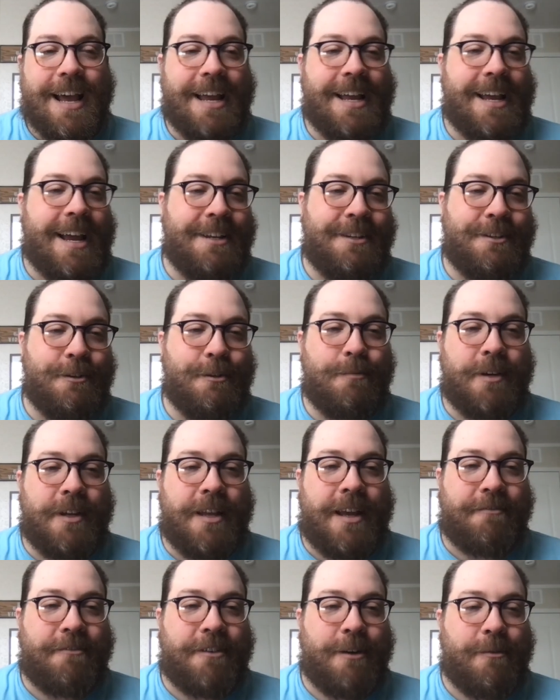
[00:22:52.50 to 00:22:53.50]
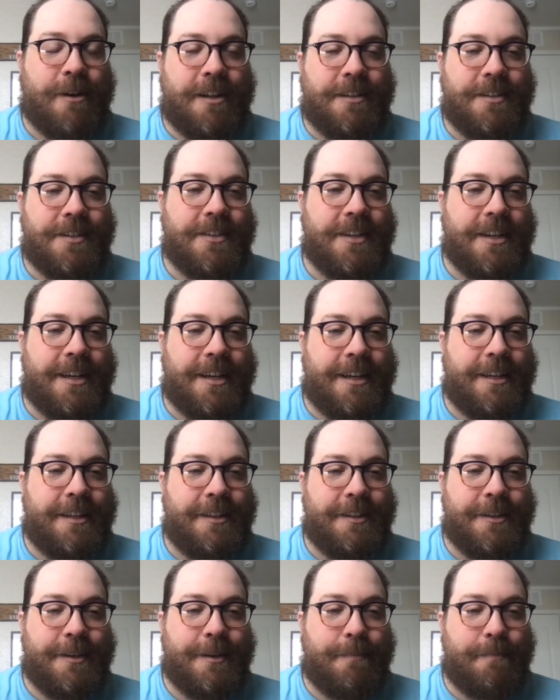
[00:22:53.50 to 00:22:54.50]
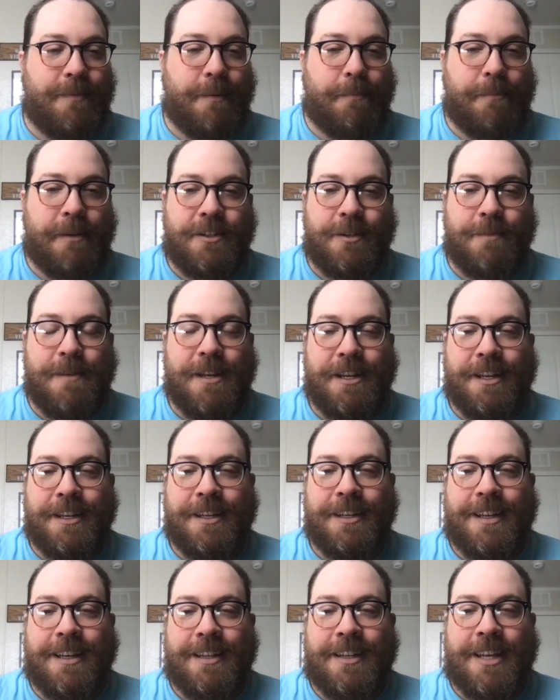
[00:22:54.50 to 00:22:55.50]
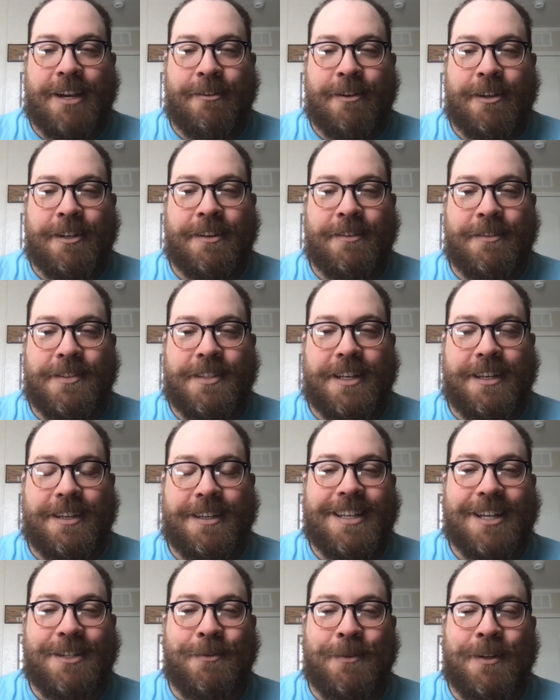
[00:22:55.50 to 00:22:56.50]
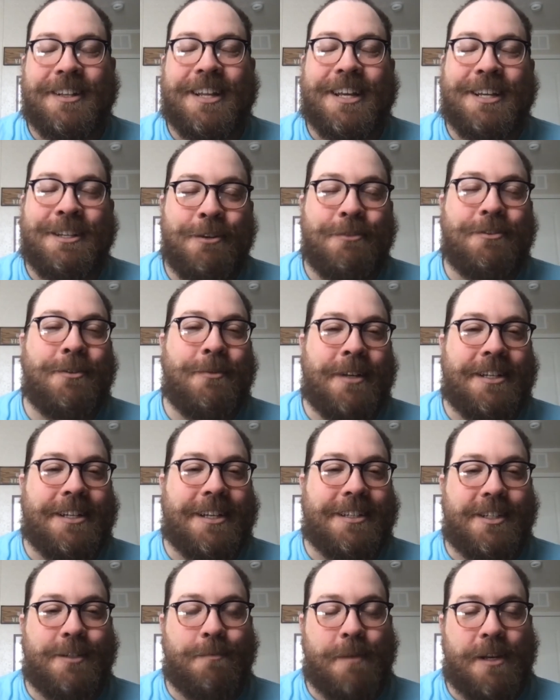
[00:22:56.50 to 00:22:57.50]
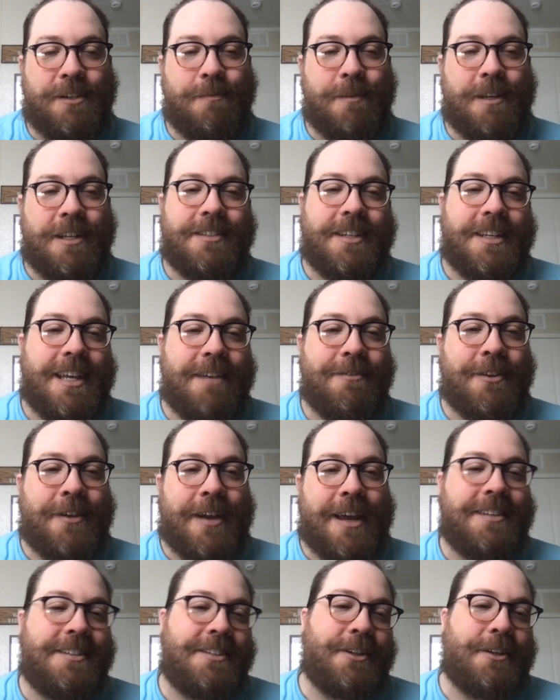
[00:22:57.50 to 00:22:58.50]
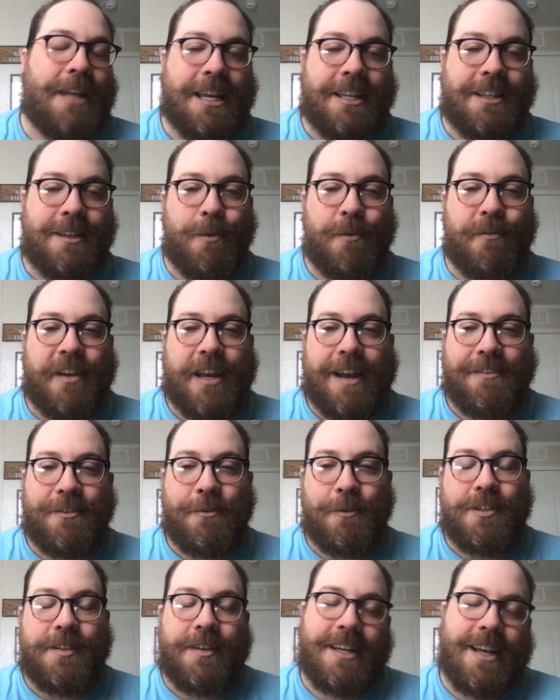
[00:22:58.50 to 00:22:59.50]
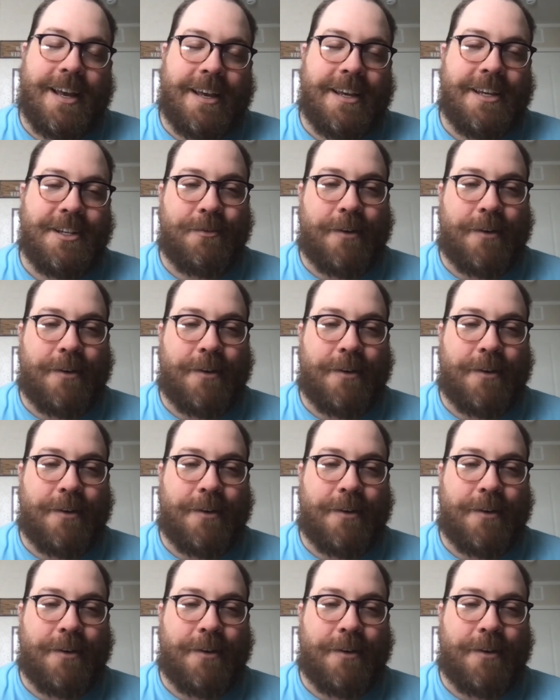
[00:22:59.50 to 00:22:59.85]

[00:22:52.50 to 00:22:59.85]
I do, but after I watched the pitch meeting on that one, I was like, that's one. Like usually when he does his pitch meetings, like even though I still like the movie afterwards, like he's